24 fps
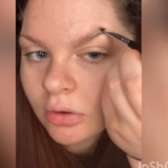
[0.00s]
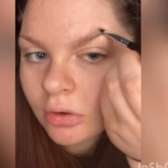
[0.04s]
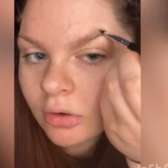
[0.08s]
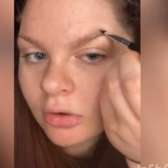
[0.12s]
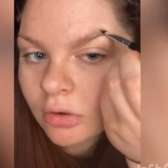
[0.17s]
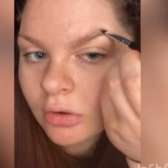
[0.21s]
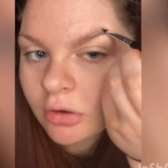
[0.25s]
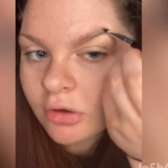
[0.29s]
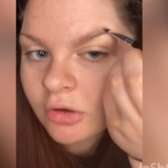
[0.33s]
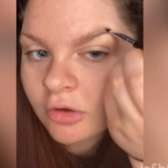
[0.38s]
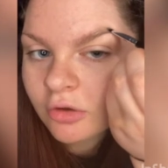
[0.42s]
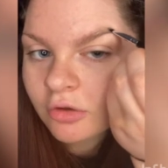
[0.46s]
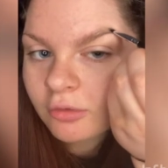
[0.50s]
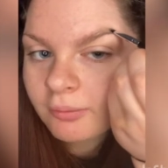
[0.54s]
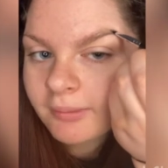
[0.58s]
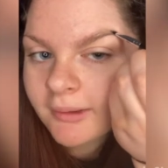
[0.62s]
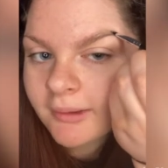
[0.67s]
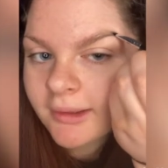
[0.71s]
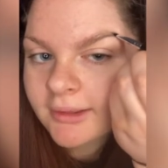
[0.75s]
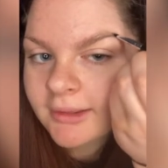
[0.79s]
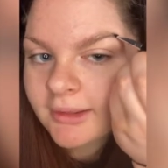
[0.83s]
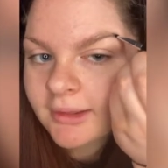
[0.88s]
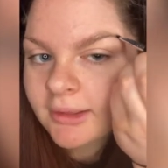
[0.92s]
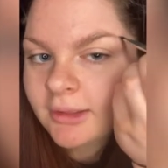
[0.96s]
You just
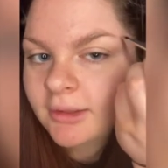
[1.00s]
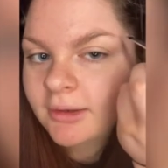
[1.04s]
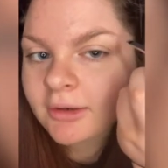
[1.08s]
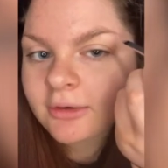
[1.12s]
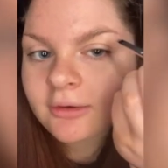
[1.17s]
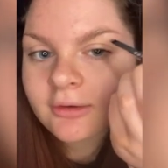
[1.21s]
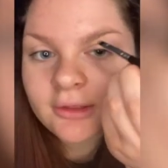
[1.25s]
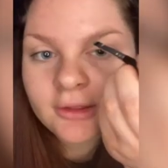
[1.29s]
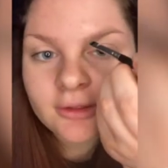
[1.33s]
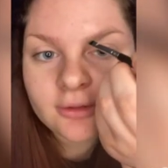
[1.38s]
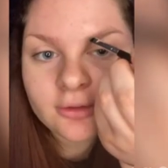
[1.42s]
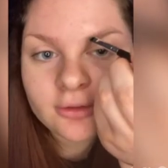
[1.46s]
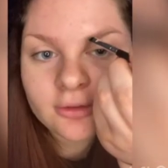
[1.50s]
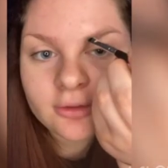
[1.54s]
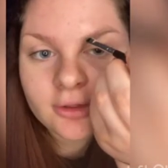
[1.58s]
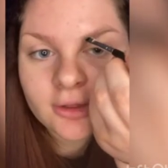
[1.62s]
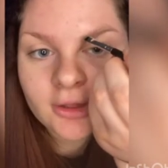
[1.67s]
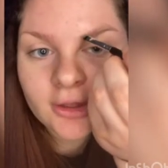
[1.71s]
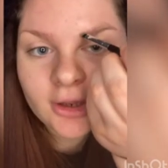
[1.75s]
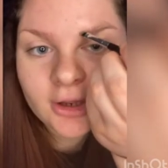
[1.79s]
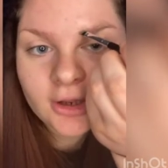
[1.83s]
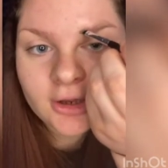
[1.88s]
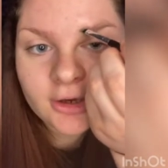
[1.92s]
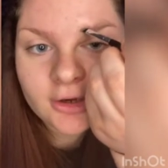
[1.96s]
basically do this until you
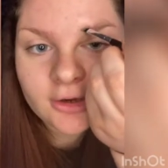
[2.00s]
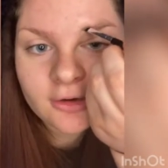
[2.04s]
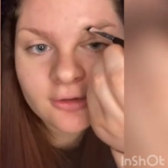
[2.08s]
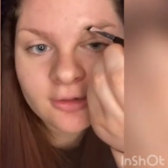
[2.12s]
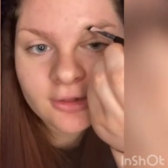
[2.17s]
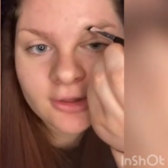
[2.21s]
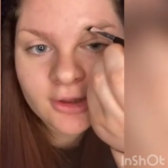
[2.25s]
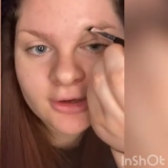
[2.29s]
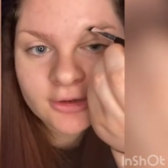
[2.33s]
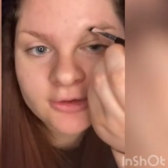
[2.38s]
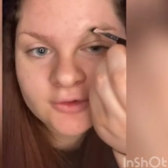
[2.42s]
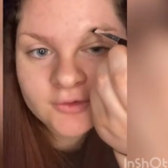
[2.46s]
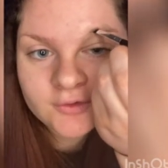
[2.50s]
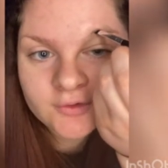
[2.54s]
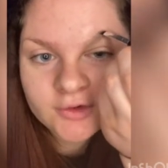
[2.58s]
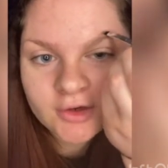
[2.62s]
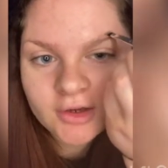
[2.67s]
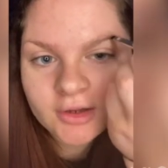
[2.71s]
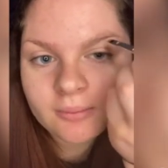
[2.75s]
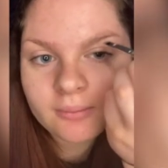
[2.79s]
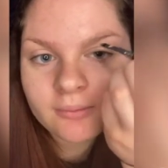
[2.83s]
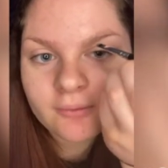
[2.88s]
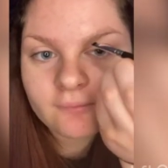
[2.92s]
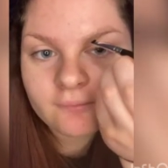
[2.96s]
get your desired
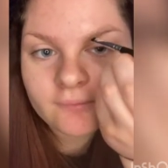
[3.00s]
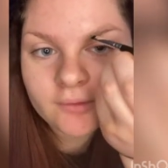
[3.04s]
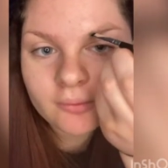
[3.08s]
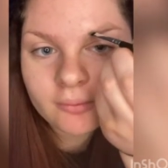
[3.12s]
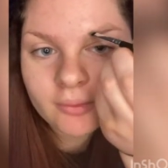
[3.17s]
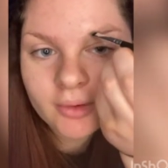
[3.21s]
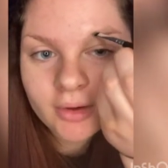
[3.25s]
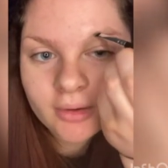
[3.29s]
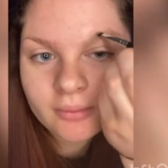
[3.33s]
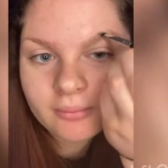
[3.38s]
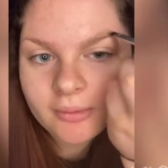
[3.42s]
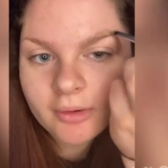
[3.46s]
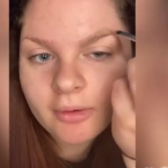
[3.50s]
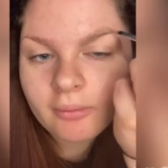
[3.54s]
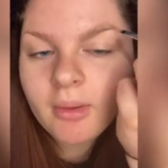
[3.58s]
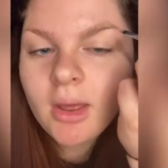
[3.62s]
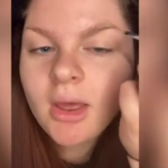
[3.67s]
shape of your eyebrow.